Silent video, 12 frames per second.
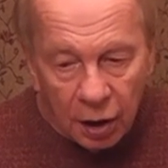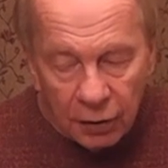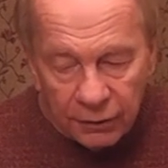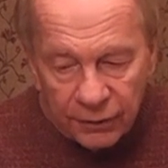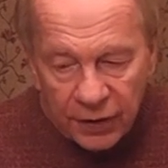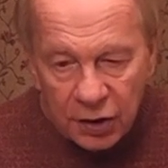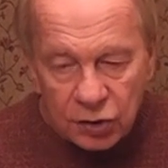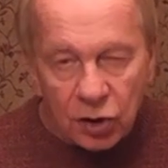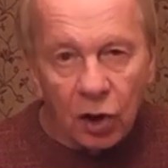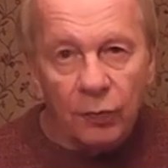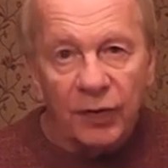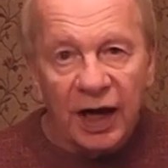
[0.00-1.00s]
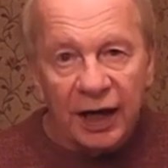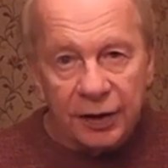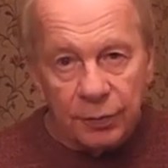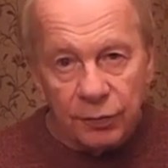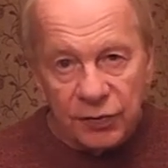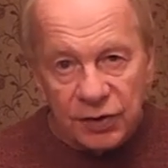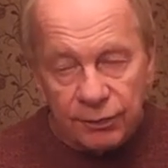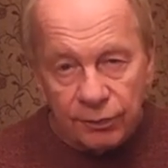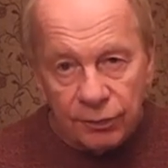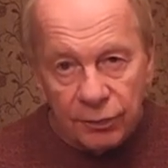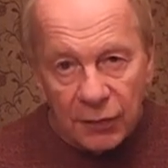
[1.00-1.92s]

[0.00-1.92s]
of Tom Adams,